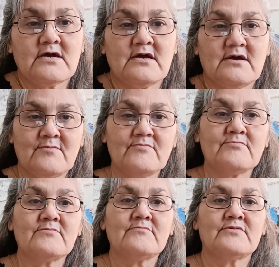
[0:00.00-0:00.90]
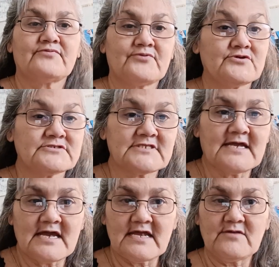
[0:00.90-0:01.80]
Um,
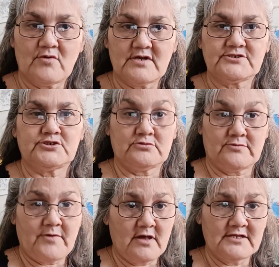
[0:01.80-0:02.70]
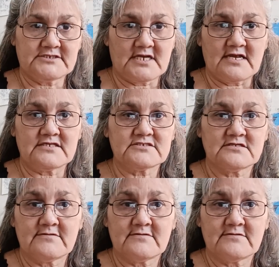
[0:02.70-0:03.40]
First, I want to apologize